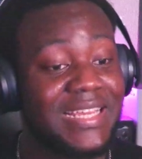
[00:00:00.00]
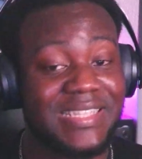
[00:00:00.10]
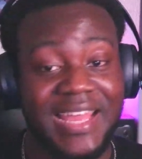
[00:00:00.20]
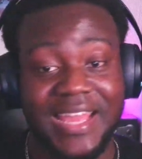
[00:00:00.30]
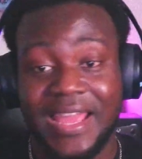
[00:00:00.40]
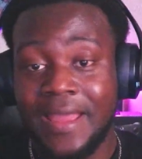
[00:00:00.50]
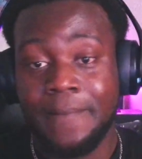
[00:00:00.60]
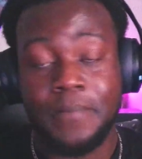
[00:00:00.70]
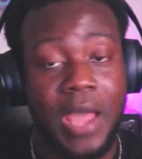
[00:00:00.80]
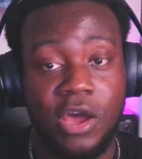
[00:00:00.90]
like
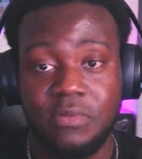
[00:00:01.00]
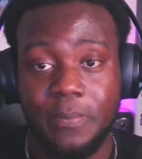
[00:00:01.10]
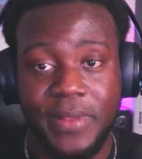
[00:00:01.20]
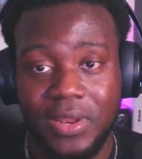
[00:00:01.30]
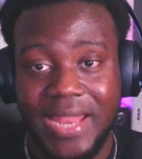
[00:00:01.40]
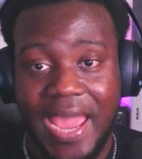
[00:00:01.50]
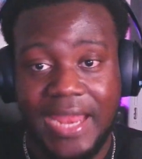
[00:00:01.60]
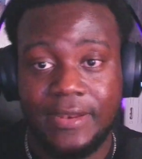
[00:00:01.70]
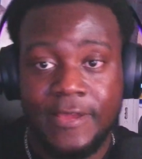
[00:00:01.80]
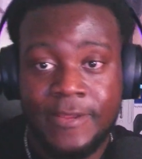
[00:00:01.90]
I want to be playing online
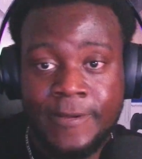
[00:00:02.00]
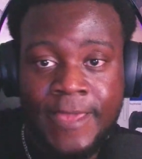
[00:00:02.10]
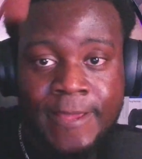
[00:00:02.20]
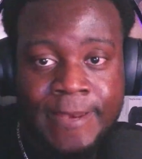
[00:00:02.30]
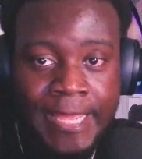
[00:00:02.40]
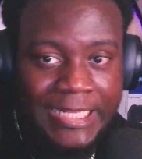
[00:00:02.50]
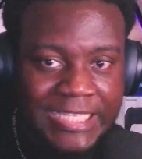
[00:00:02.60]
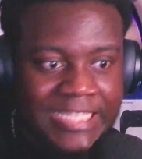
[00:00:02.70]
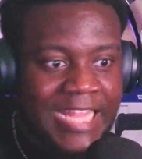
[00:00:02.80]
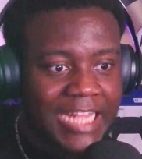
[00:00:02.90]
and get your necklace
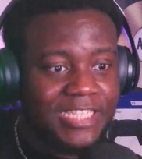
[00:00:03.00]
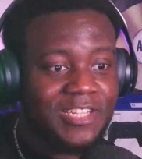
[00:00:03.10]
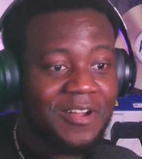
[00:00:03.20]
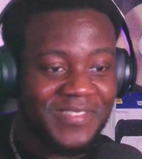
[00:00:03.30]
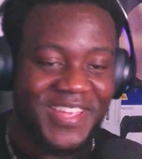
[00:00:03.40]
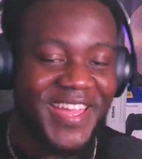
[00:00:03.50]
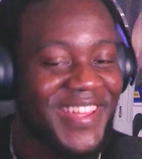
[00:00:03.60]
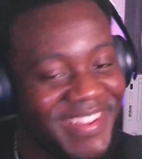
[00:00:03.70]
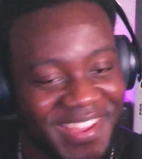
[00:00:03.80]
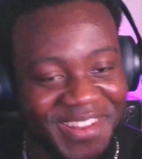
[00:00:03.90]
snatched. You know what I'm saying?
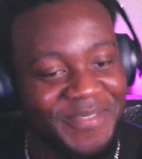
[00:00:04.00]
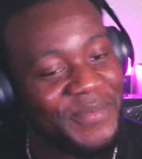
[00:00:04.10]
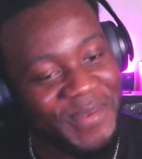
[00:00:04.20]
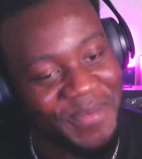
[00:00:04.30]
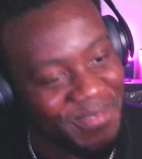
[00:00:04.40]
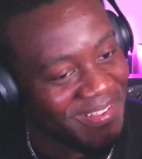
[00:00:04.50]
Okay, maybe not.